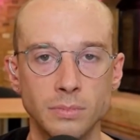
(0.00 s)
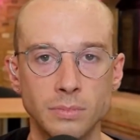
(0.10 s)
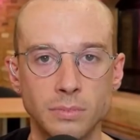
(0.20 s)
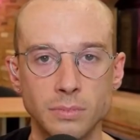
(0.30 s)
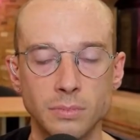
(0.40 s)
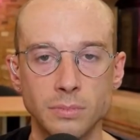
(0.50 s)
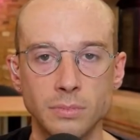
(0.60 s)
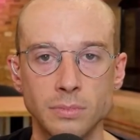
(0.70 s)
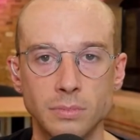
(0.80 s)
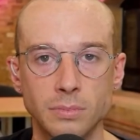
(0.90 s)

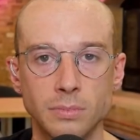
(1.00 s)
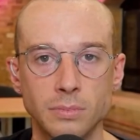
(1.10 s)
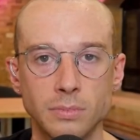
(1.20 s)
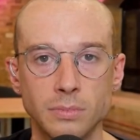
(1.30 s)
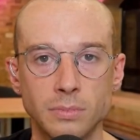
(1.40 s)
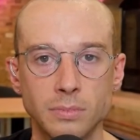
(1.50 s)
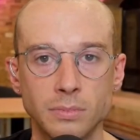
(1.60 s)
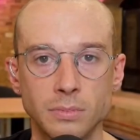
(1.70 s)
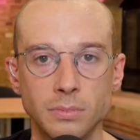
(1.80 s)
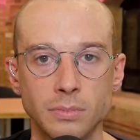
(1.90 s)

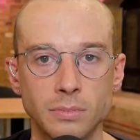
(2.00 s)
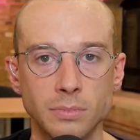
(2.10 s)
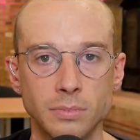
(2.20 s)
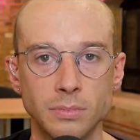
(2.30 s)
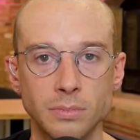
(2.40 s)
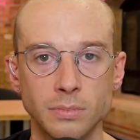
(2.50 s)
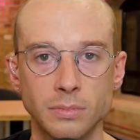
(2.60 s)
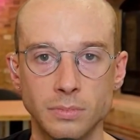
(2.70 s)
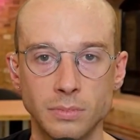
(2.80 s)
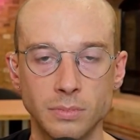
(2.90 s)

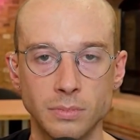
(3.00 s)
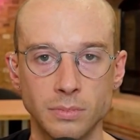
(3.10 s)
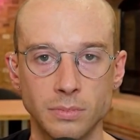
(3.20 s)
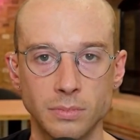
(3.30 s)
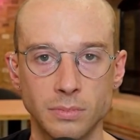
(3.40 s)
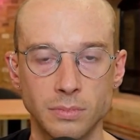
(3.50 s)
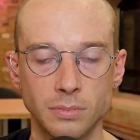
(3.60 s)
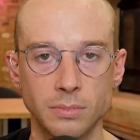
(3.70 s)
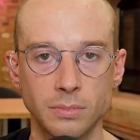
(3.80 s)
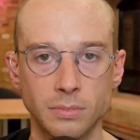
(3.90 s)

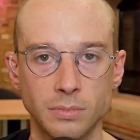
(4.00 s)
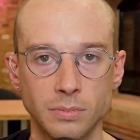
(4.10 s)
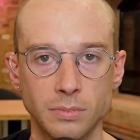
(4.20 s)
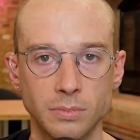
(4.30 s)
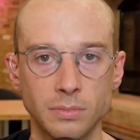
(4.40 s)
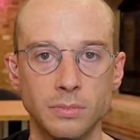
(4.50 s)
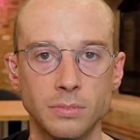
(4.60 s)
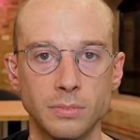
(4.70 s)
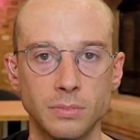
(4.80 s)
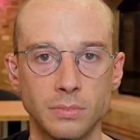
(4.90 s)

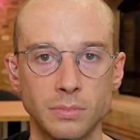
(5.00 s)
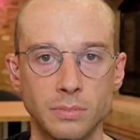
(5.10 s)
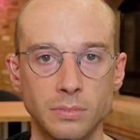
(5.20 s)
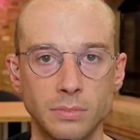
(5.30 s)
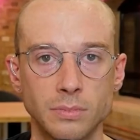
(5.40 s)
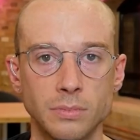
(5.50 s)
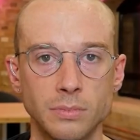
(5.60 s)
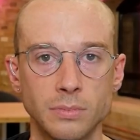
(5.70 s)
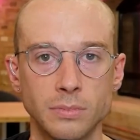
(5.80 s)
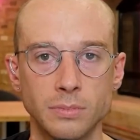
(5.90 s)

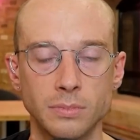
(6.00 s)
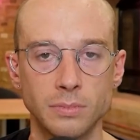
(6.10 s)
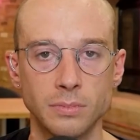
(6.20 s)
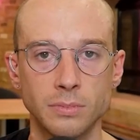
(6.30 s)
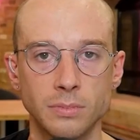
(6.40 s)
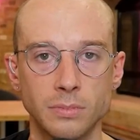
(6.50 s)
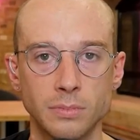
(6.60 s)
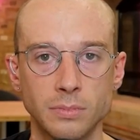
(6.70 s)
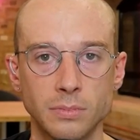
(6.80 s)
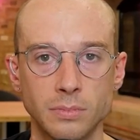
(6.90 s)

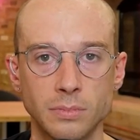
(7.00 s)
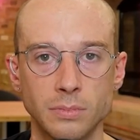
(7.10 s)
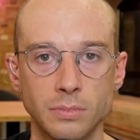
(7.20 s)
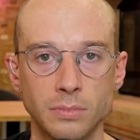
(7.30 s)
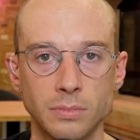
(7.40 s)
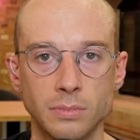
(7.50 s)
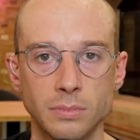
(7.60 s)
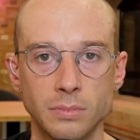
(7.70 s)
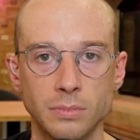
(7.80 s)
(not speaking)